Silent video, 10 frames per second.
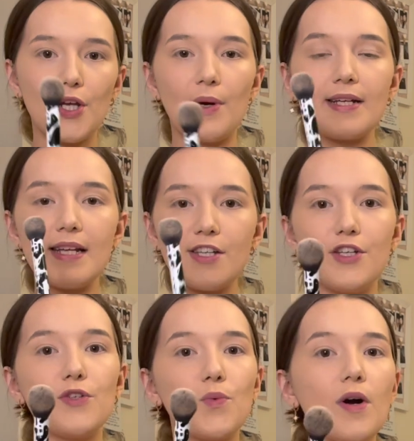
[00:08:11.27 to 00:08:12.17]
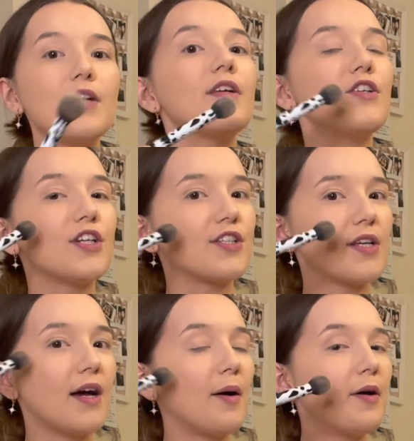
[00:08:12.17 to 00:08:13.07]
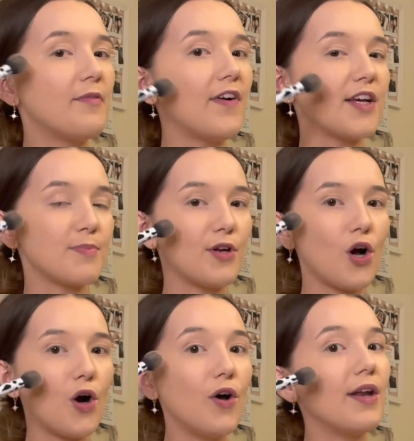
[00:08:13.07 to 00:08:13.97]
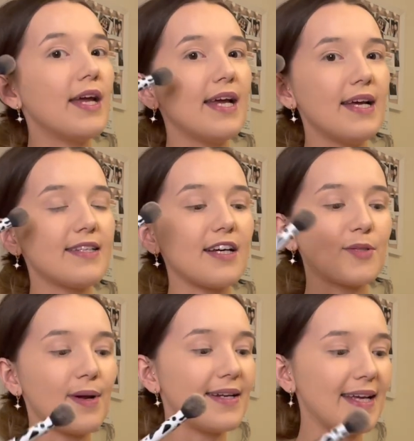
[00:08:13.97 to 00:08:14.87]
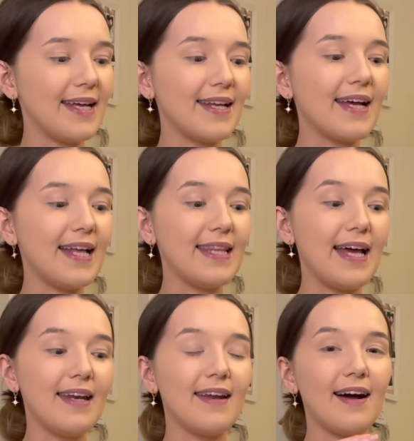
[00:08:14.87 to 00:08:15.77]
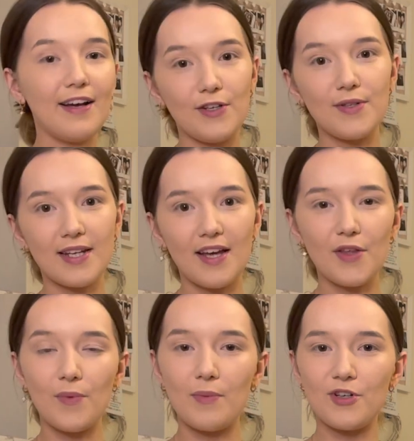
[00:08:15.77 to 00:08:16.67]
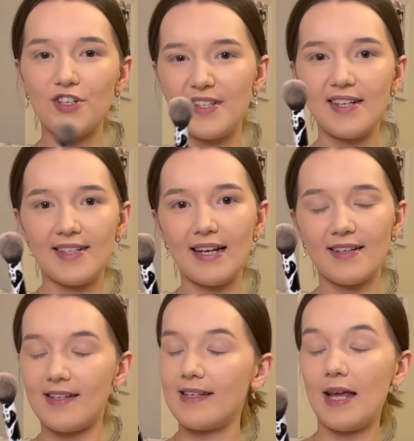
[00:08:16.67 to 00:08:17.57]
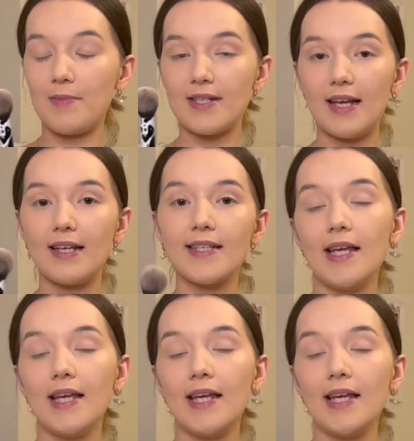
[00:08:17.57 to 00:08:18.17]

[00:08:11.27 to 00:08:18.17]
I tend to use one just to first put it on, start to blend it in, and then I use another one which is the exact same as this,